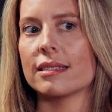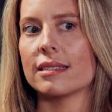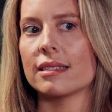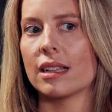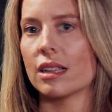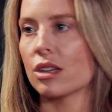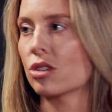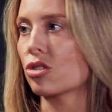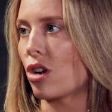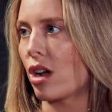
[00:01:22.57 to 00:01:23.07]

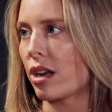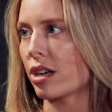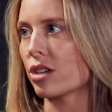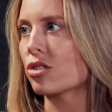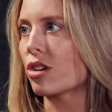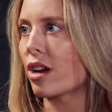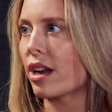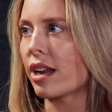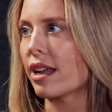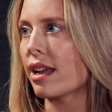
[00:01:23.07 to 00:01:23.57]
electronic
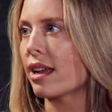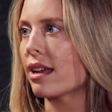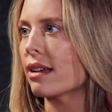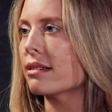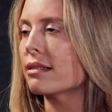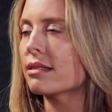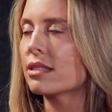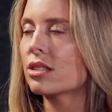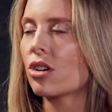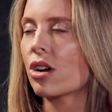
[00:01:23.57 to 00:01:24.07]
trading
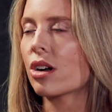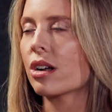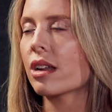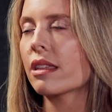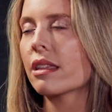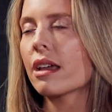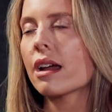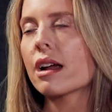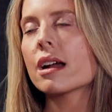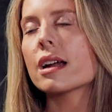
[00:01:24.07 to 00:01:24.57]
started
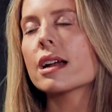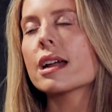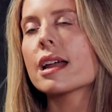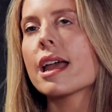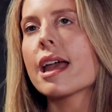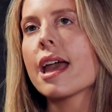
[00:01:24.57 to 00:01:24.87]
there.